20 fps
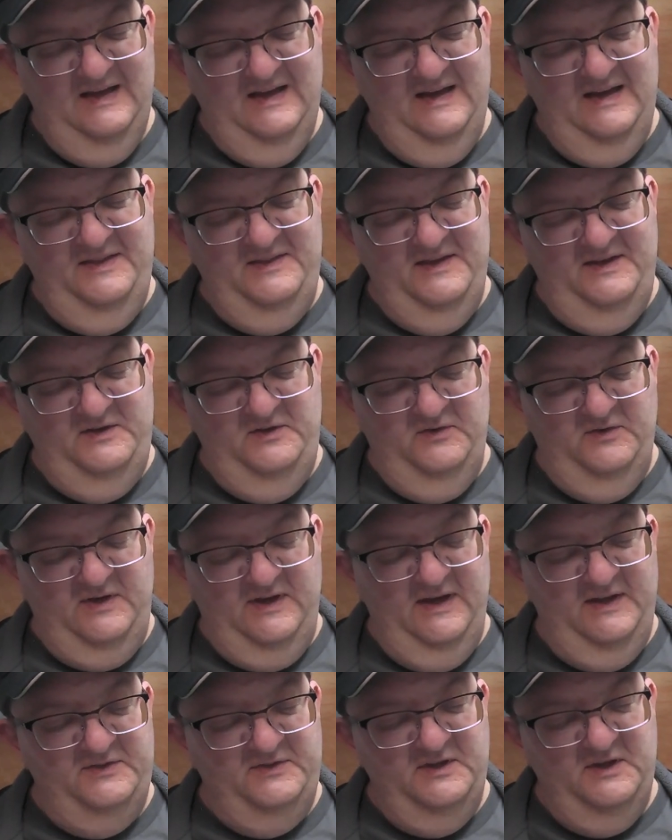And then you
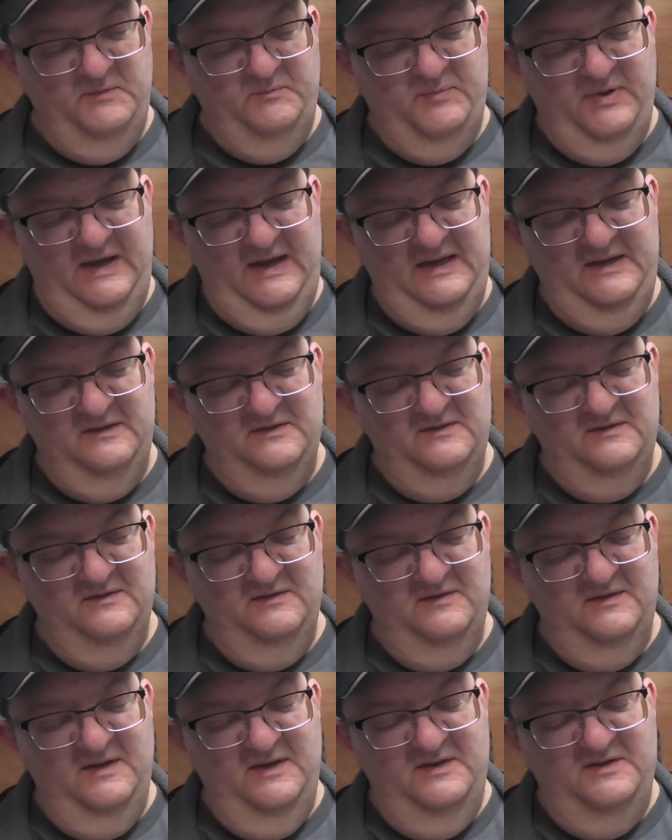get the paint
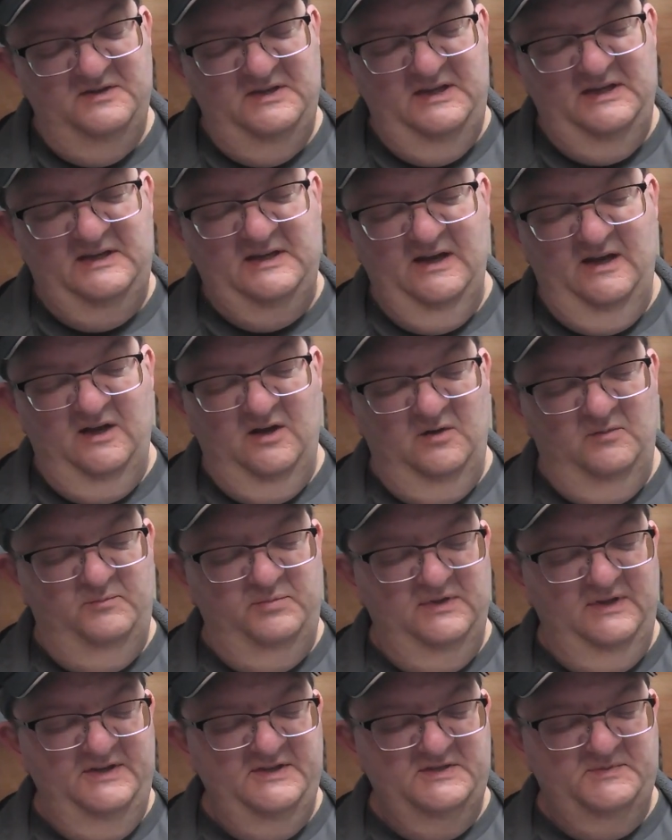and decal
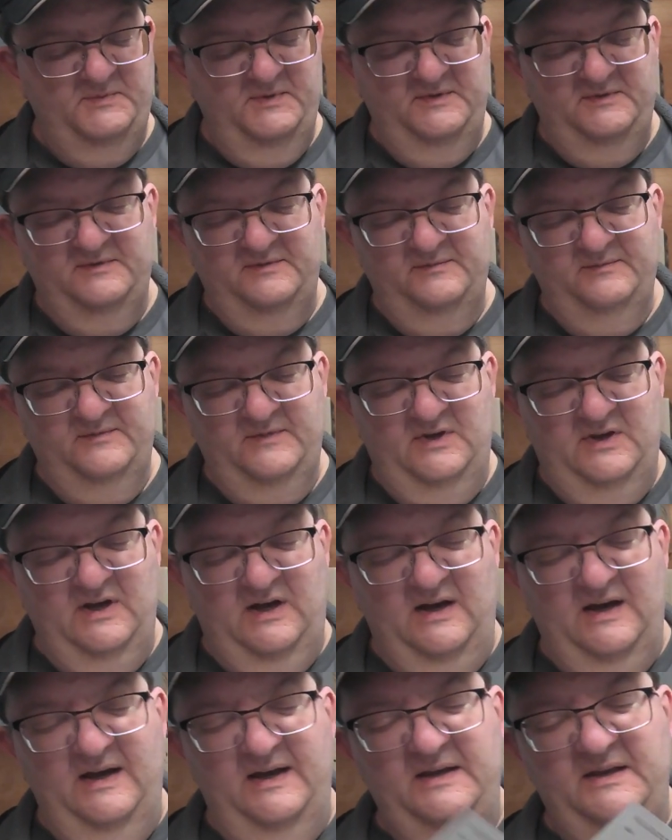placement
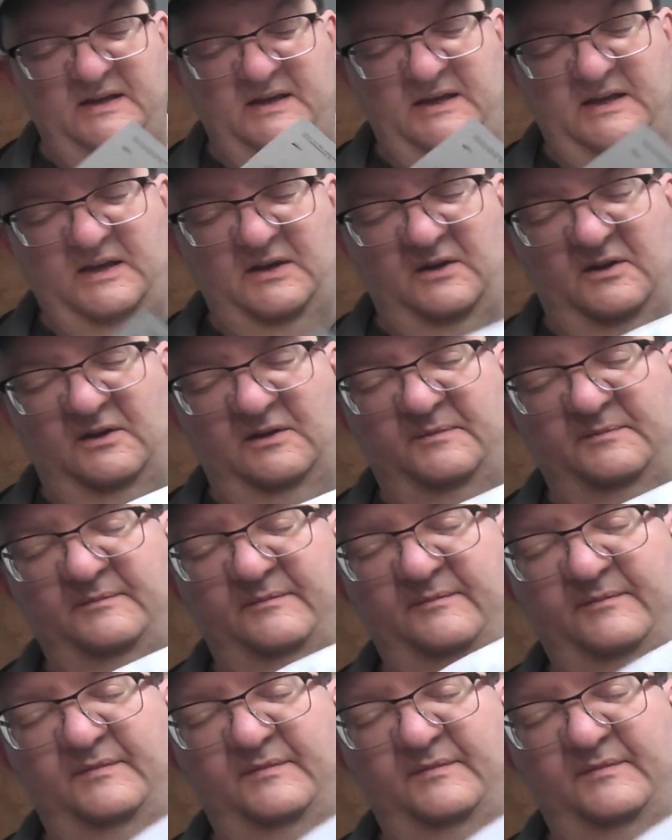guide here,